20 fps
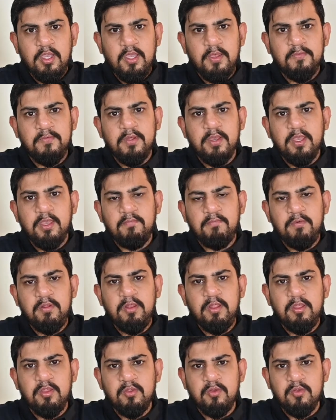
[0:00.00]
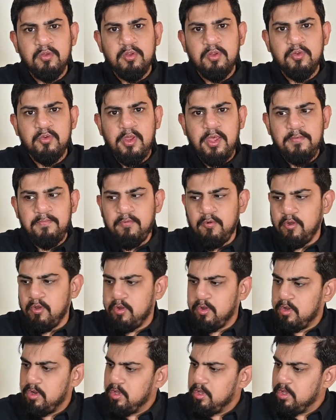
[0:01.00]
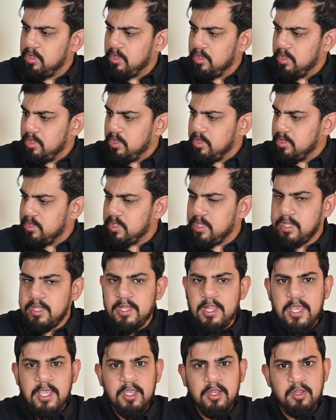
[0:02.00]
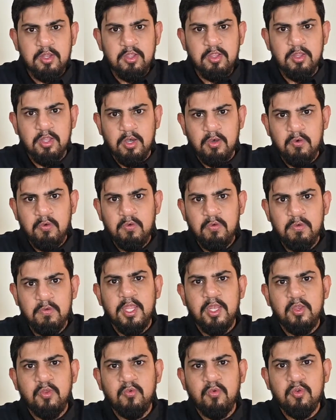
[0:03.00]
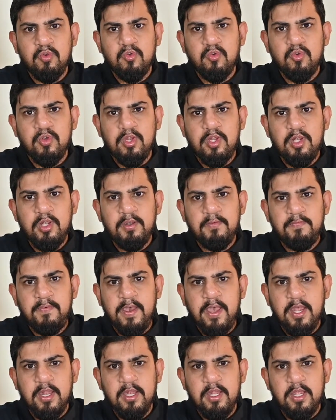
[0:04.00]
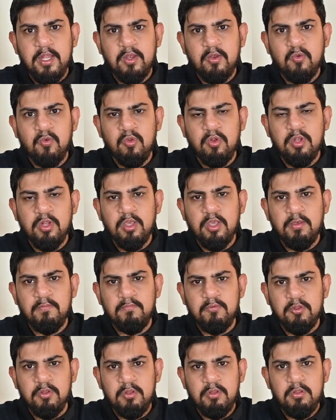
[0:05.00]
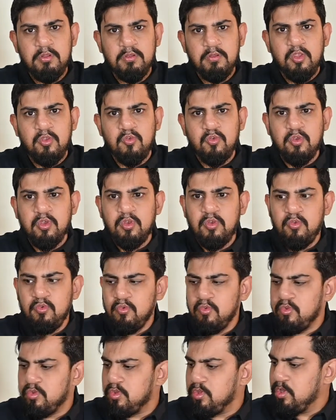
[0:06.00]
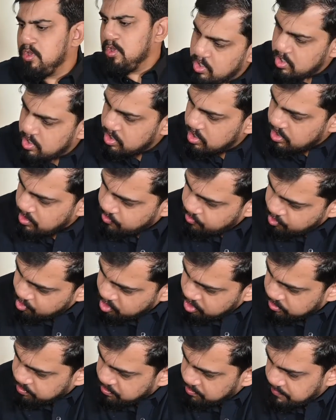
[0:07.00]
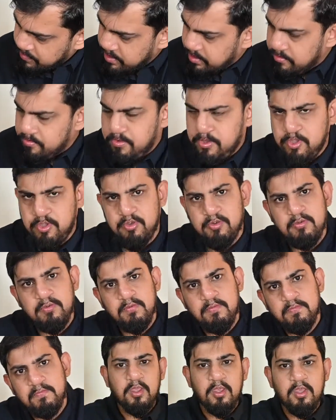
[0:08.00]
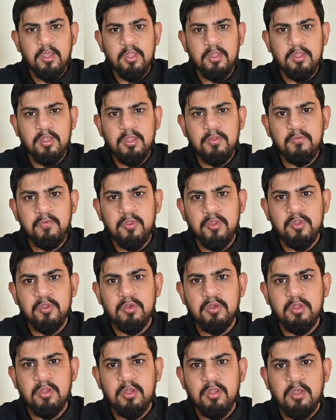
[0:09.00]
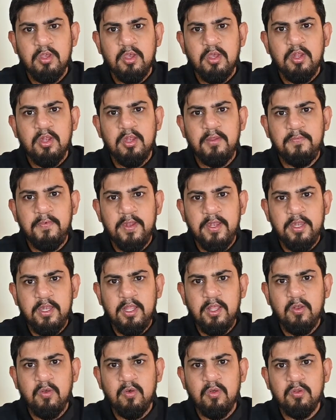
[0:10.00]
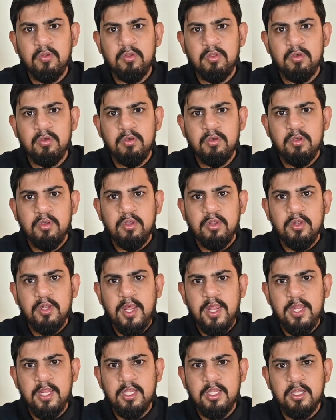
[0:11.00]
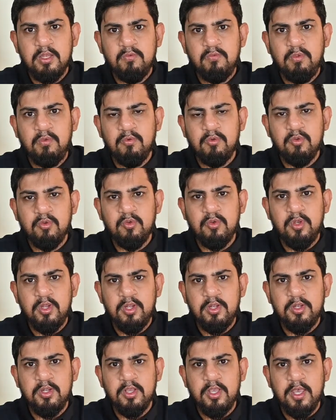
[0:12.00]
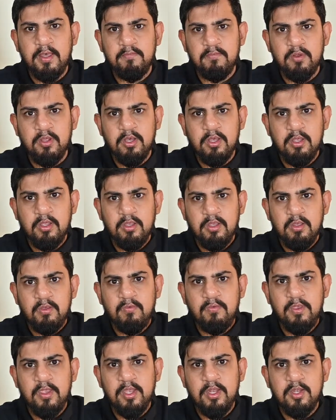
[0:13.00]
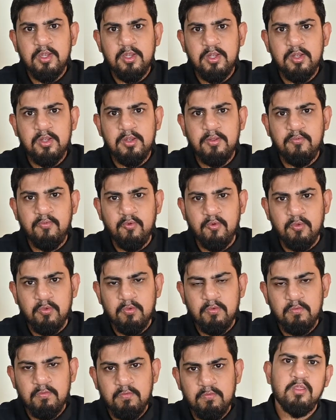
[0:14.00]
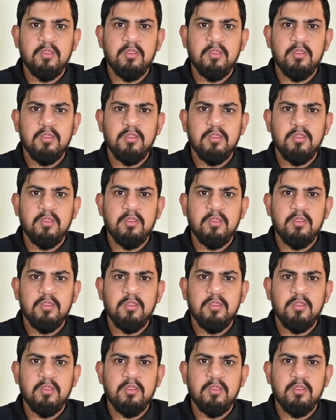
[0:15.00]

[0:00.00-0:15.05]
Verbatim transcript: If the gimbal is on the tripod, just like it is now, and you want to tilt, pan and roll the gimbal, you can use the Force mobile feature. In this feature, depending on the direction we want to tilt the camera, we can tilt the phone.